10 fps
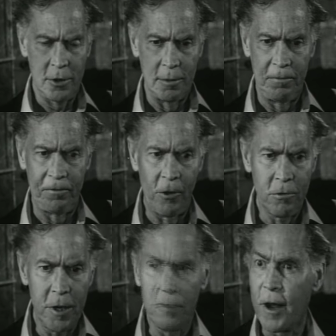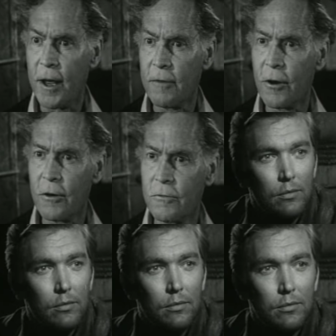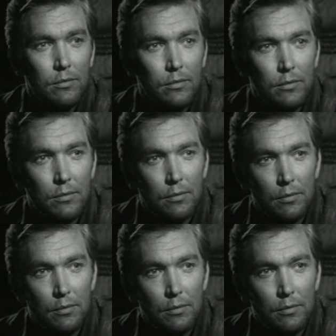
some phony railroad right away,